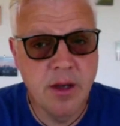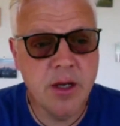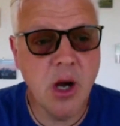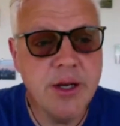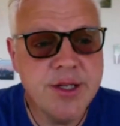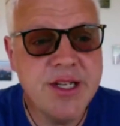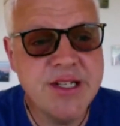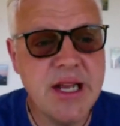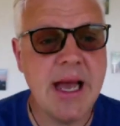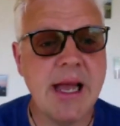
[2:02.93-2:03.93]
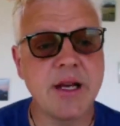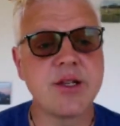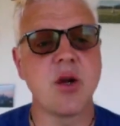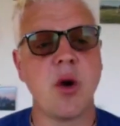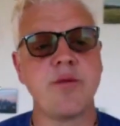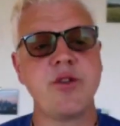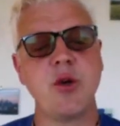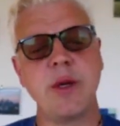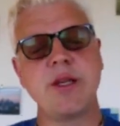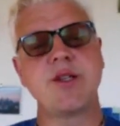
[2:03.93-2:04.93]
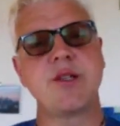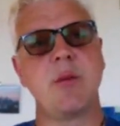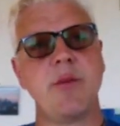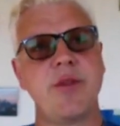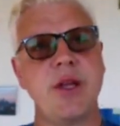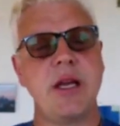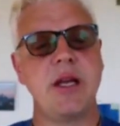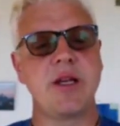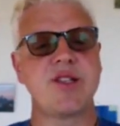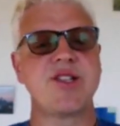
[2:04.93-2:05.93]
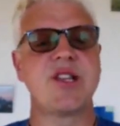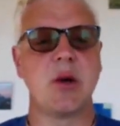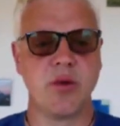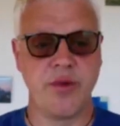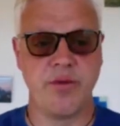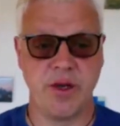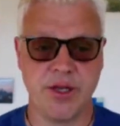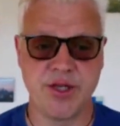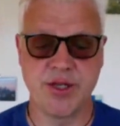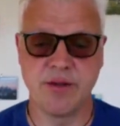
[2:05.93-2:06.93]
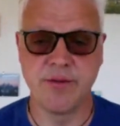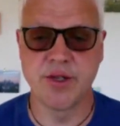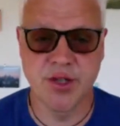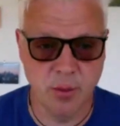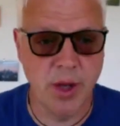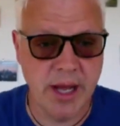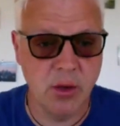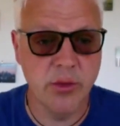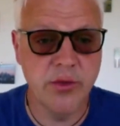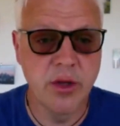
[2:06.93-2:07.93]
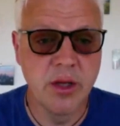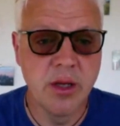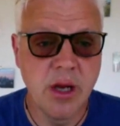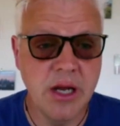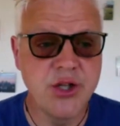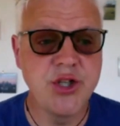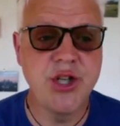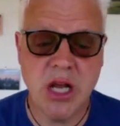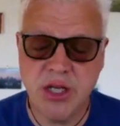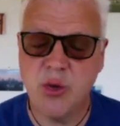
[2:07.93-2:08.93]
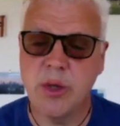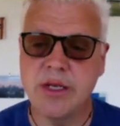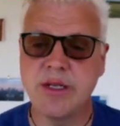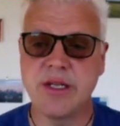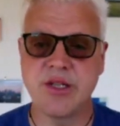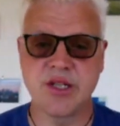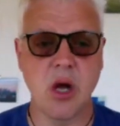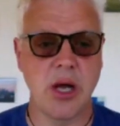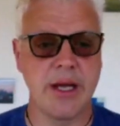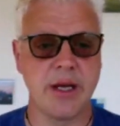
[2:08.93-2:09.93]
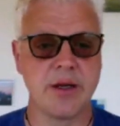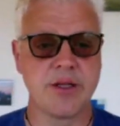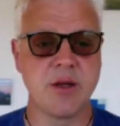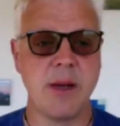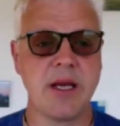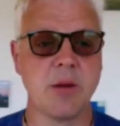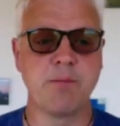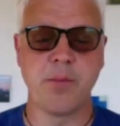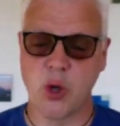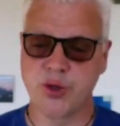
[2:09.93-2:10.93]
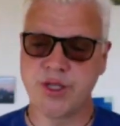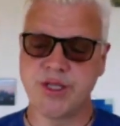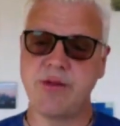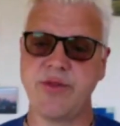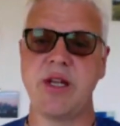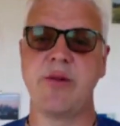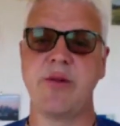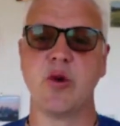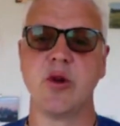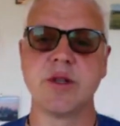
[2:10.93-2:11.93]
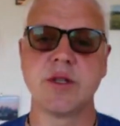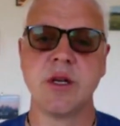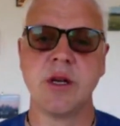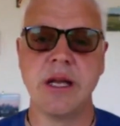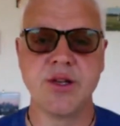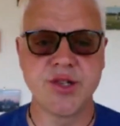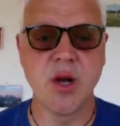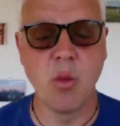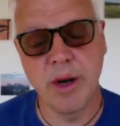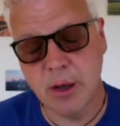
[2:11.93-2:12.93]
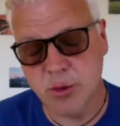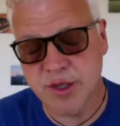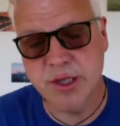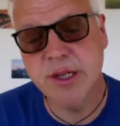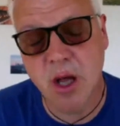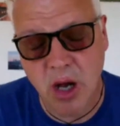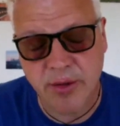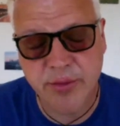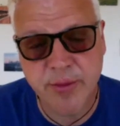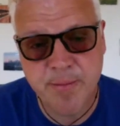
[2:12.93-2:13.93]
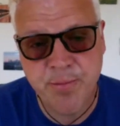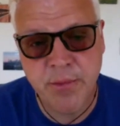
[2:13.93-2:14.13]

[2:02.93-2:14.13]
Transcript: Kindness is the act of doing something selfless for someone else, a genuine desire to make a positive difference in someone else's life.